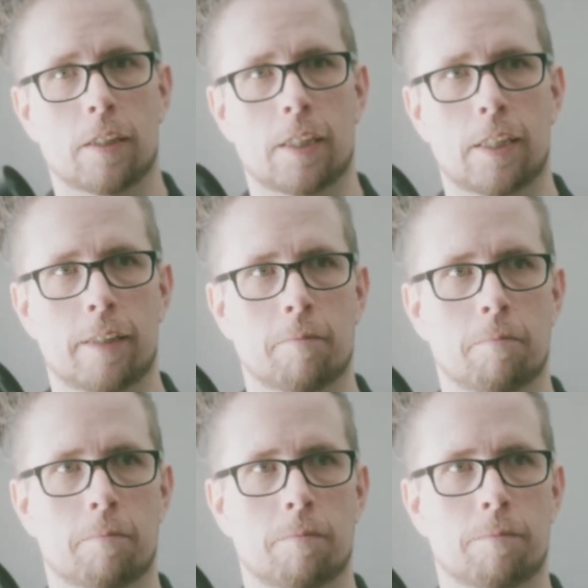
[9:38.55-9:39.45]

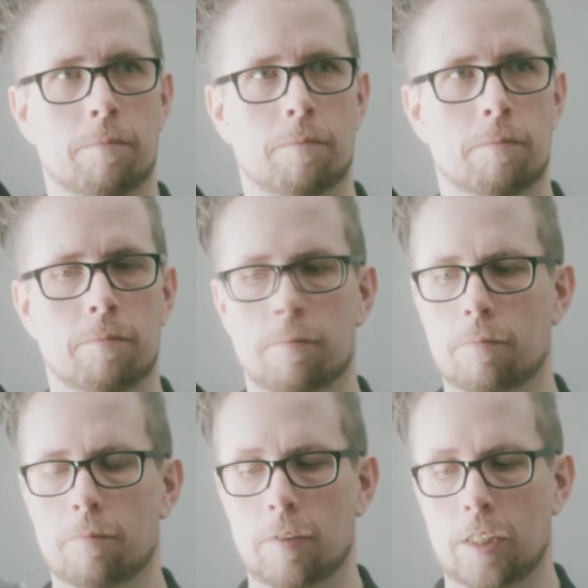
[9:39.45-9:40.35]
Um,
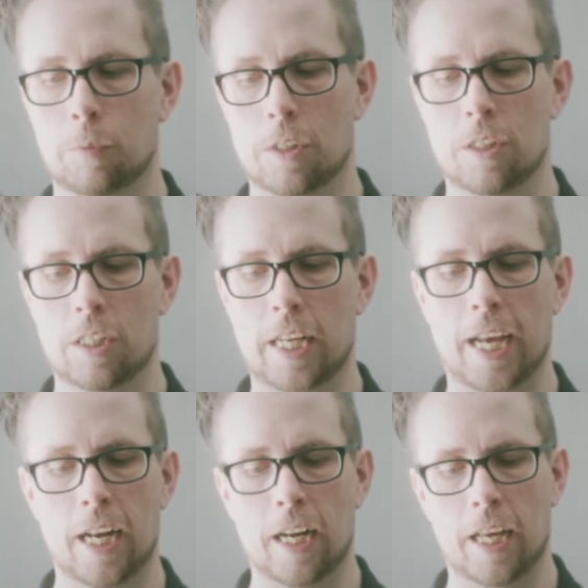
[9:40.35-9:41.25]
it was on
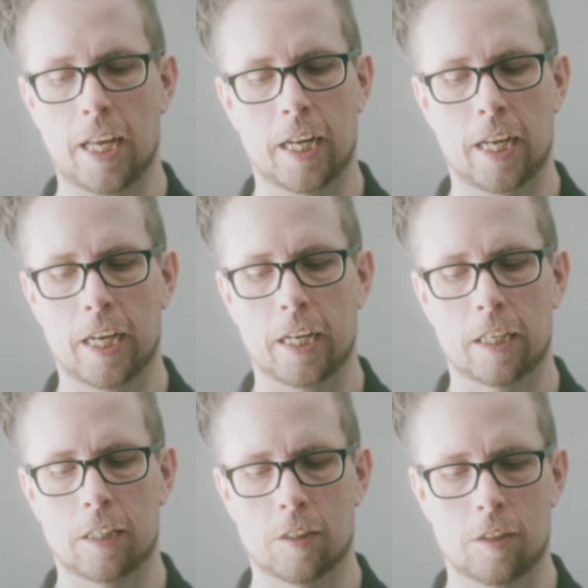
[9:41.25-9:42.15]
sale and I
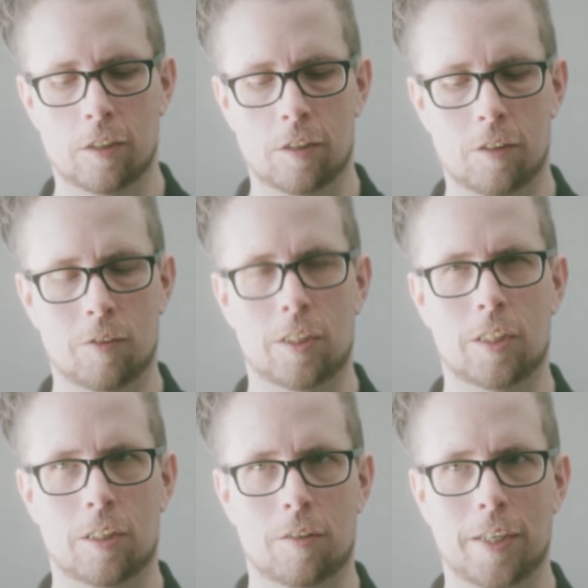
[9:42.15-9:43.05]
couldn't
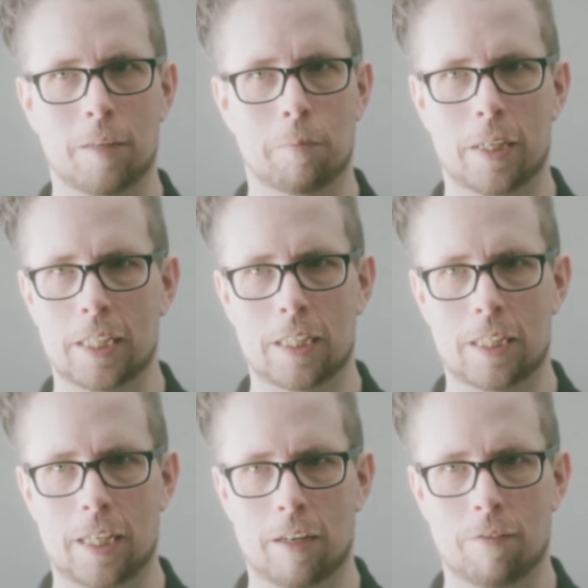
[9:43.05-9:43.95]
restrain
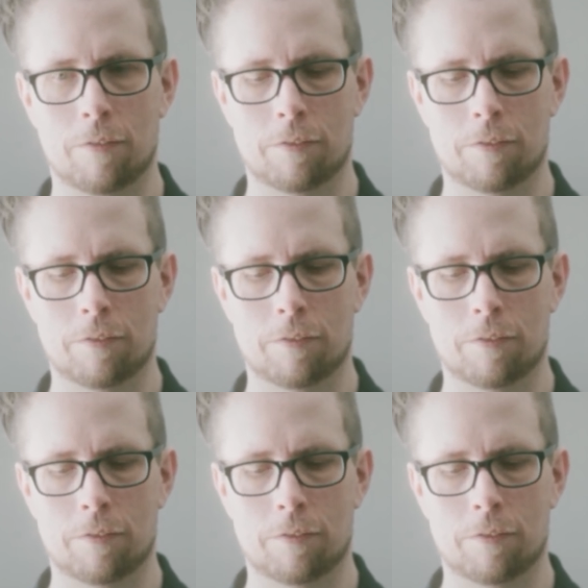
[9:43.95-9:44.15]
myself